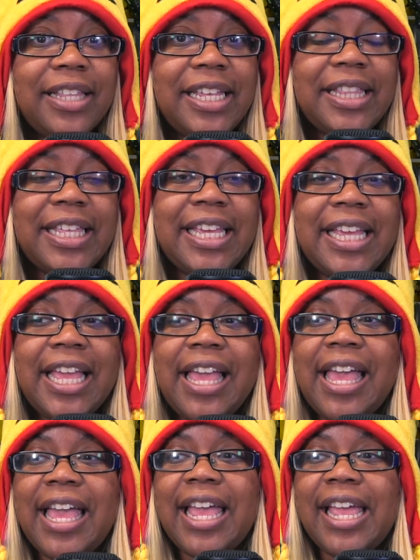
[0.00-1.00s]
lately,
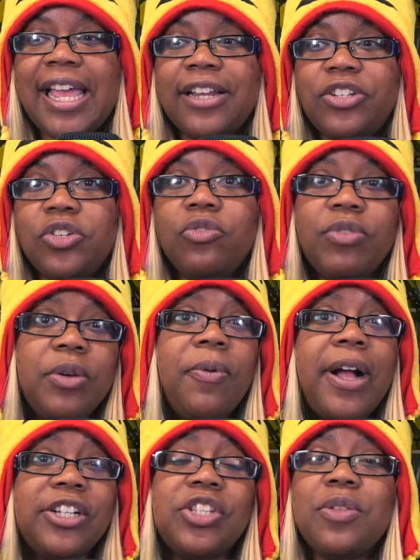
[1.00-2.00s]
and she'll
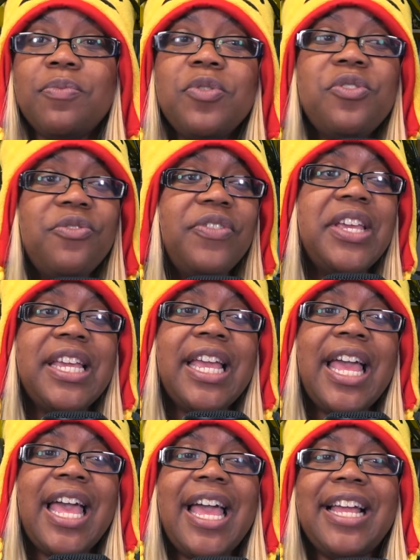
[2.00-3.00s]
rewatch the movie,